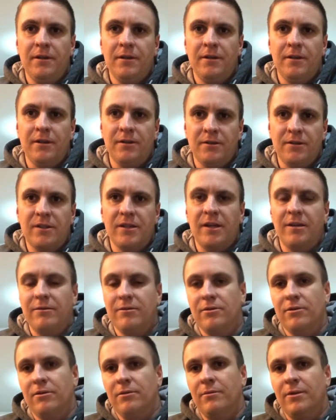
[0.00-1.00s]
those same
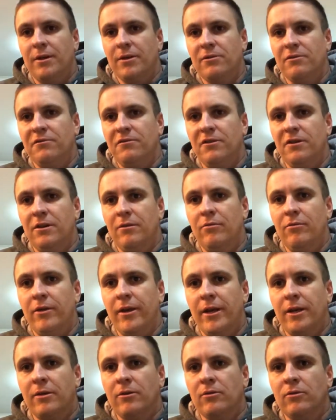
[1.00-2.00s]
sort of muscle fibre
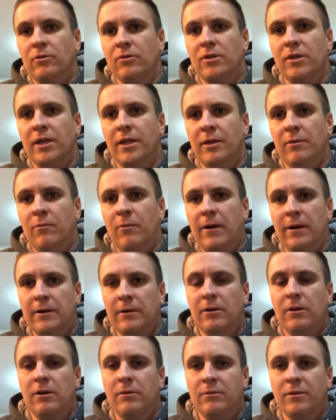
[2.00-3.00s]
angles and one
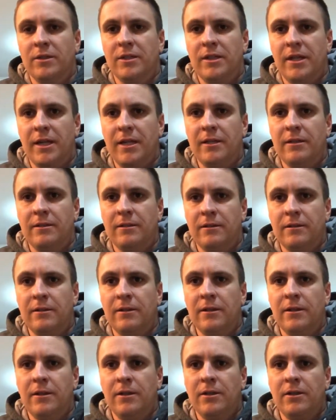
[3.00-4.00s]
common tendon
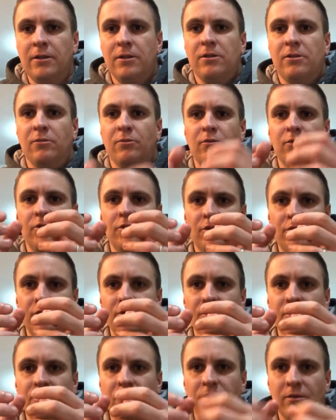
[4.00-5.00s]
to
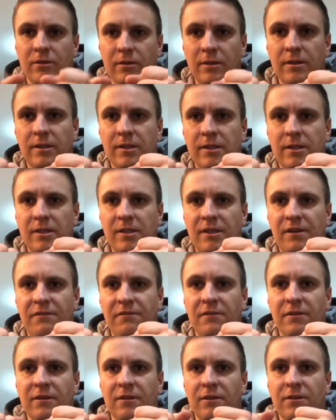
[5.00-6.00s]
produce
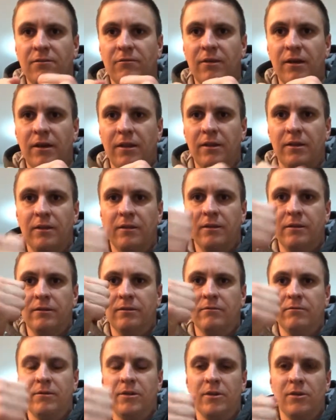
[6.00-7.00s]
stiffness rather than
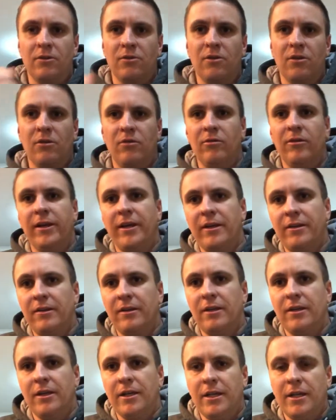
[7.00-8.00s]
control
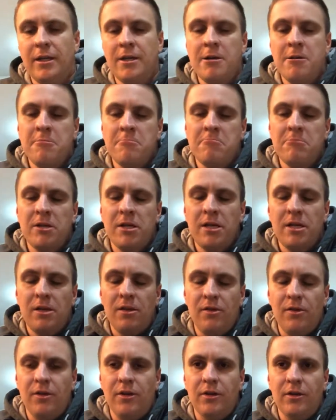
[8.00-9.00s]
lengthening,
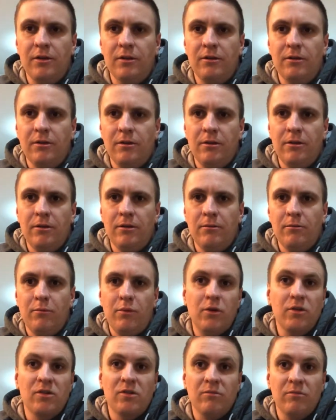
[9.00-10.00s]
that
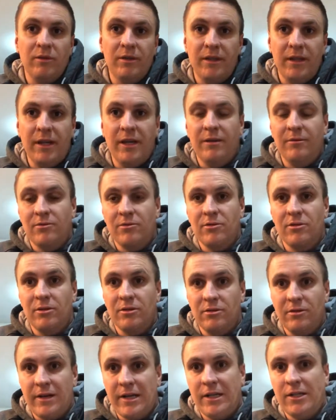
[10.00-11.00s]
possibly the hamstrings
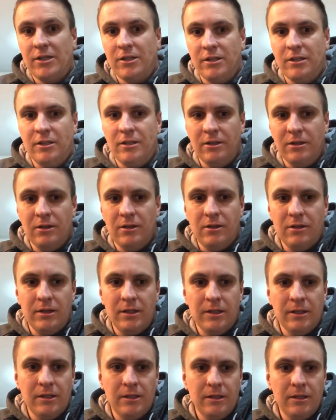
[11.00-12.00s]
are actually
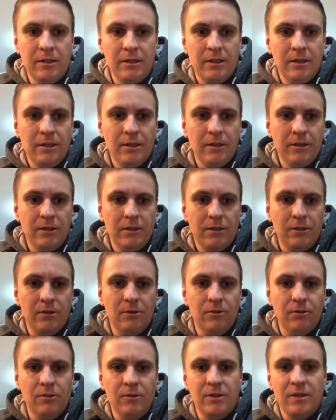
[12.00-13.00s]
designed to
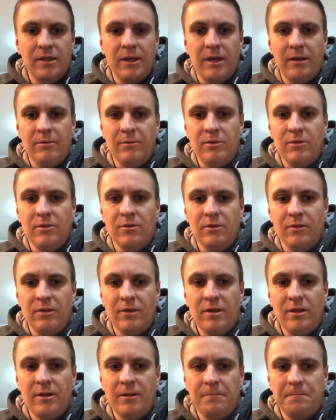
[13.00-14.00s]
do the same sort of
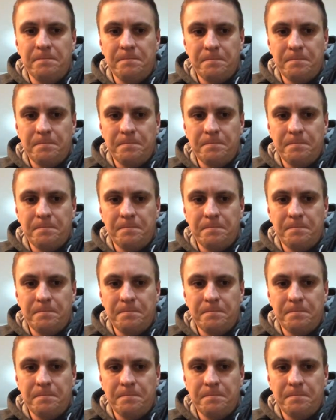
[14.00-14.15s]
thing.